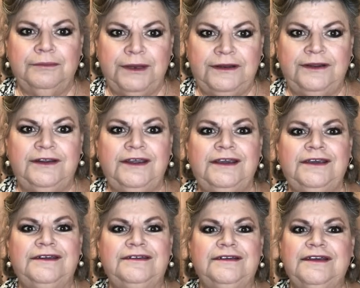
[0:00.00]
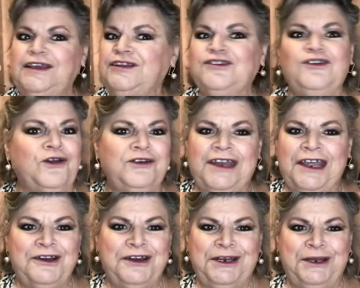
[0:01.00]
But the thing is, it's not
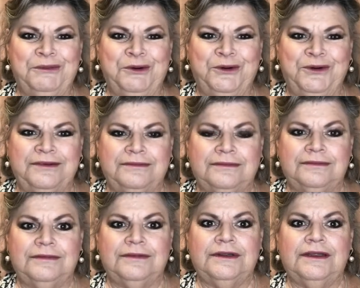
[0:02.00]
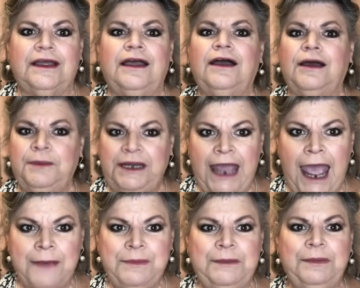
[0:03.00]
down anymore. I'm in a
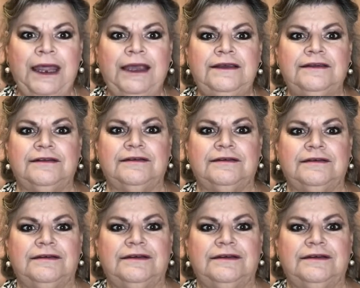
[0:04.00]
happy place.